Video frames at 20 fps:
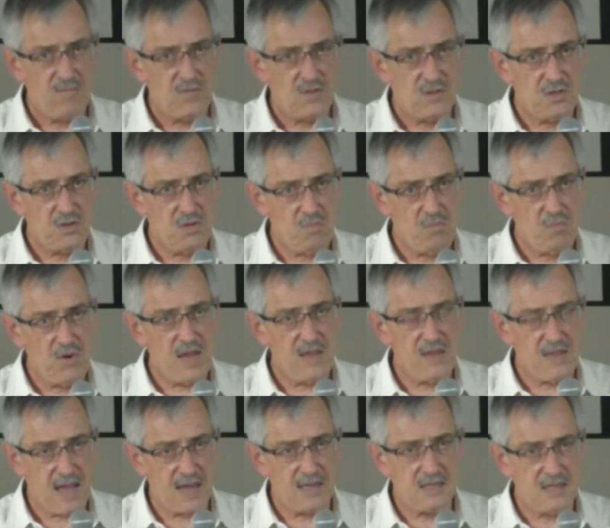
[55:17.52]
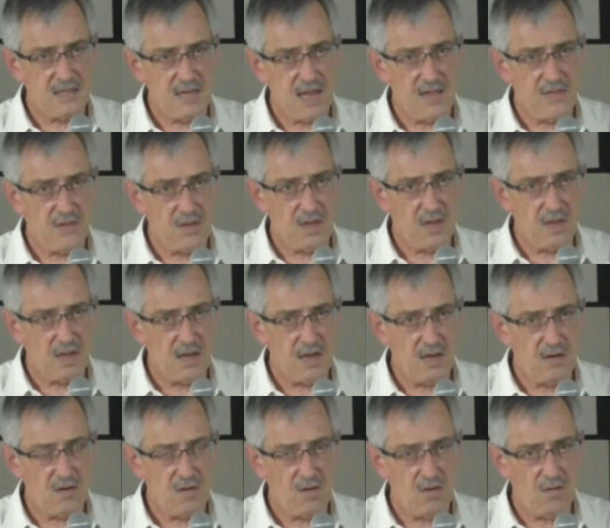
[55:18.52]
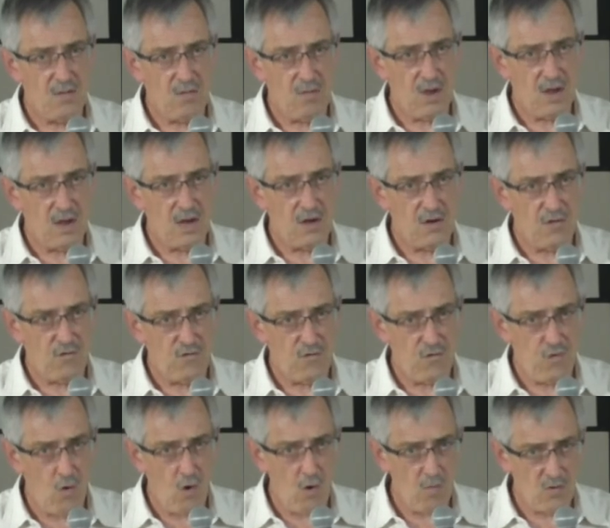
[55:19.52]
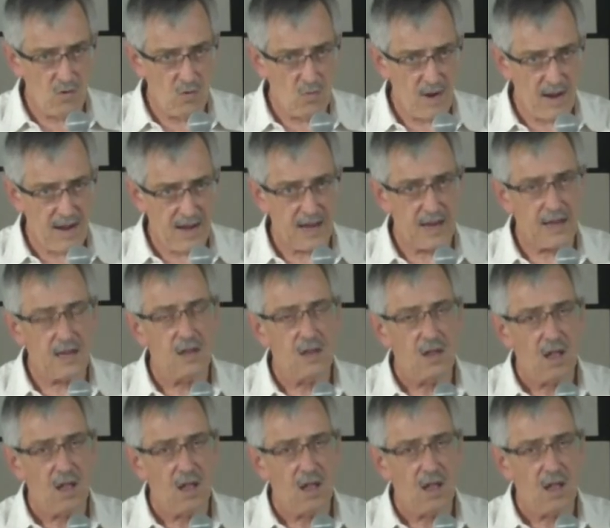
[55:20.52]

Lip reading: to bring that together in a formal way